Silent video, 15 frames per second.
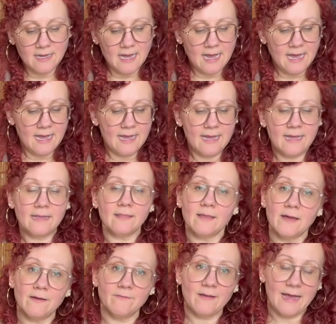I
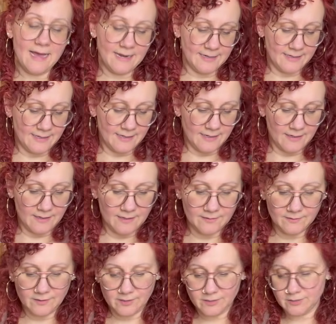love adding
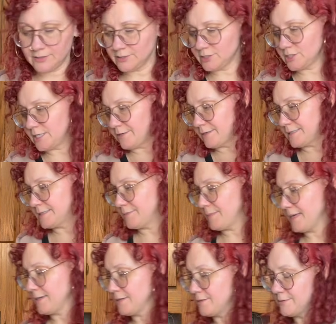little cherry
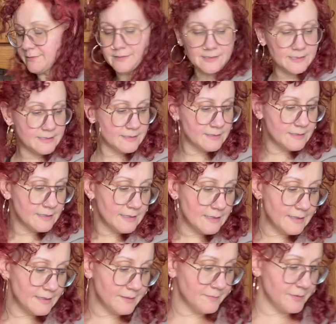tomatoes,
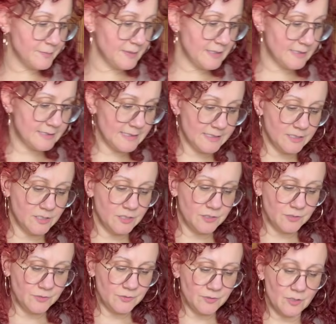but because I
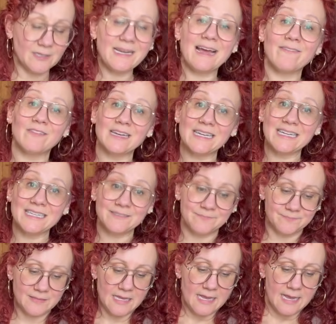do not have any,
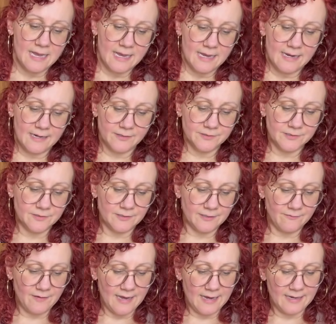and I also
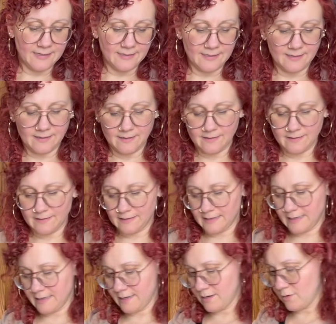love adding the